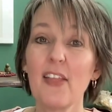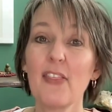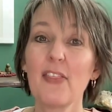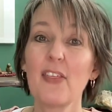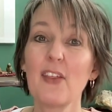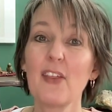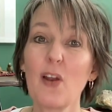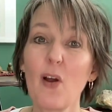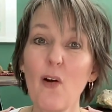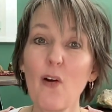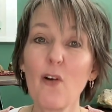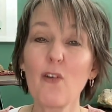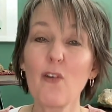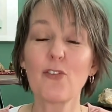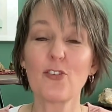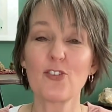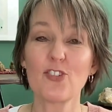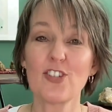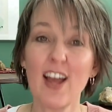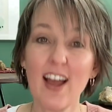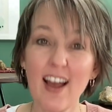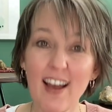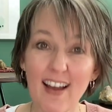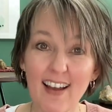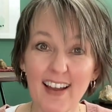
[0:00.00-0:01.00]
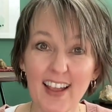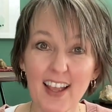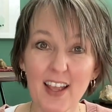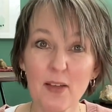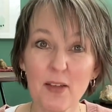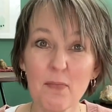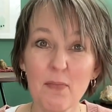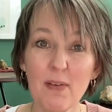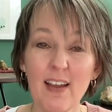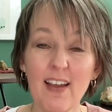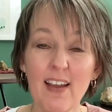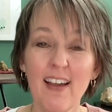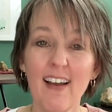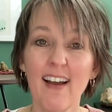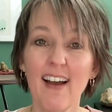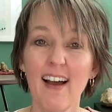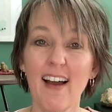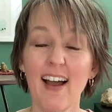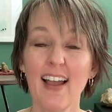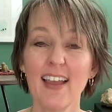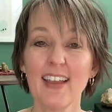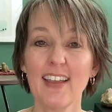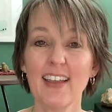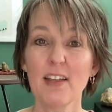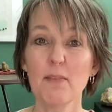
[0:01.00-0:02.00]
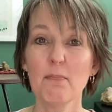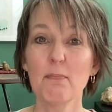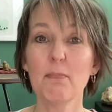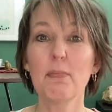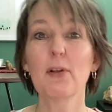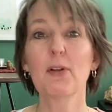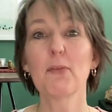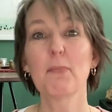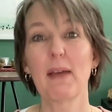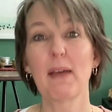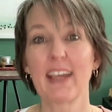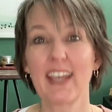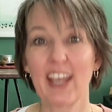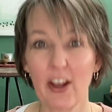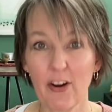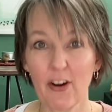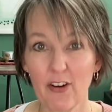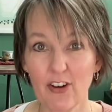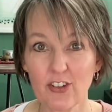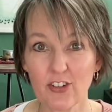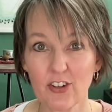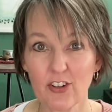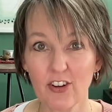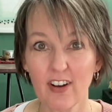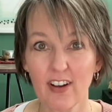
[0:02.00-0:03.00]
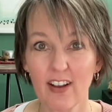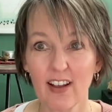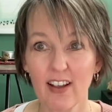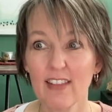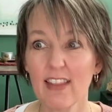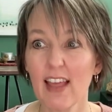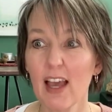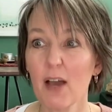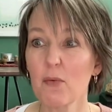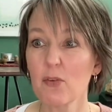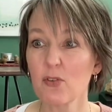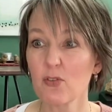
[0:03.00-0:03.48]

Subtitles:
then over time I can build my character. And that